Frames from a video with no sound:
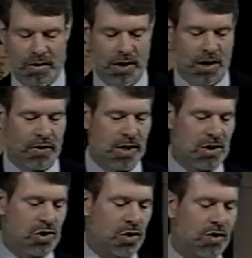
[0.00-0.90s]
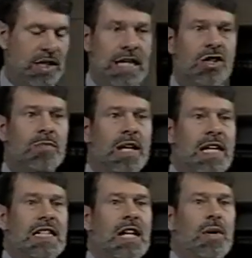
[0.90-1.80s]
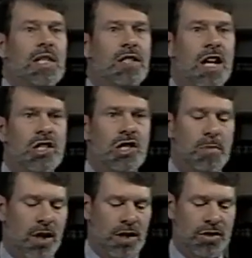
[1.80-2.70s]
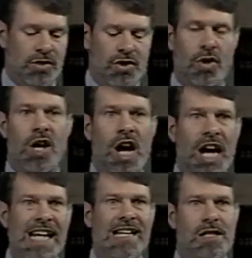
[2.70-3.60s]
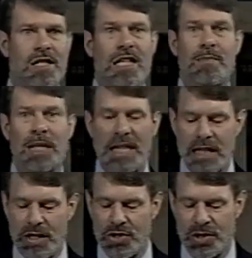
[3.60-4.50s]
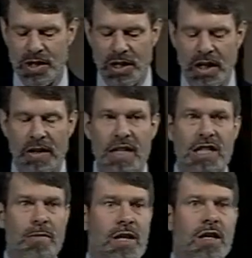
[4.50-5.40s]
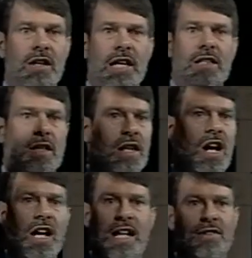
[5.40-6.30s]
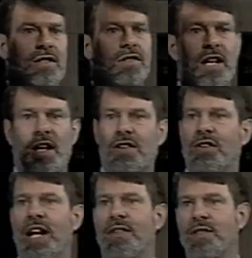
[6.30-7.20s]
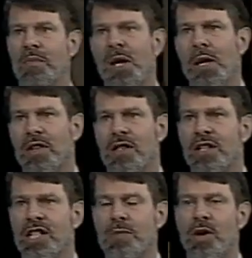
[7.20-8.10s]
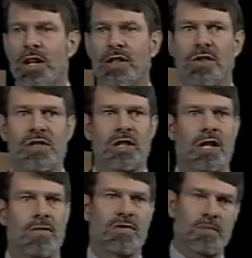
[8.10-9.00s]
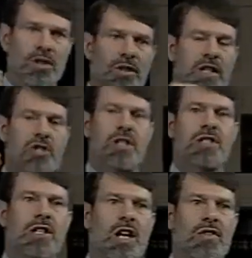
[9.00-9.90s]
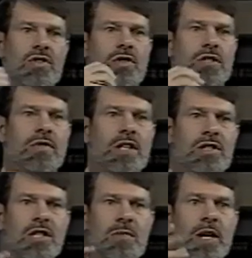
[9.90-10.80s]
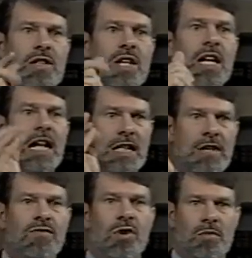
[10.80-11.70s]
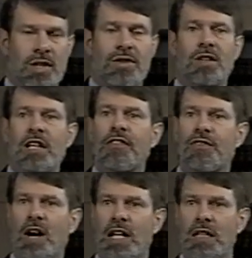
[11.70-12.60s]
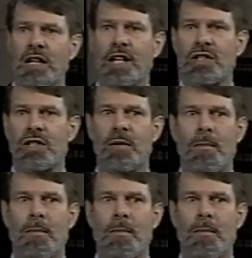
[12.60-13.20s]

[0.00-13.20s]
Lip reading: There are things called the interplanetary dust particles, or IDPs. These can be collected in high-altitude aircraft. They're dust particles that come from collisions and other sorts of things in space, and they form literally a fine dust.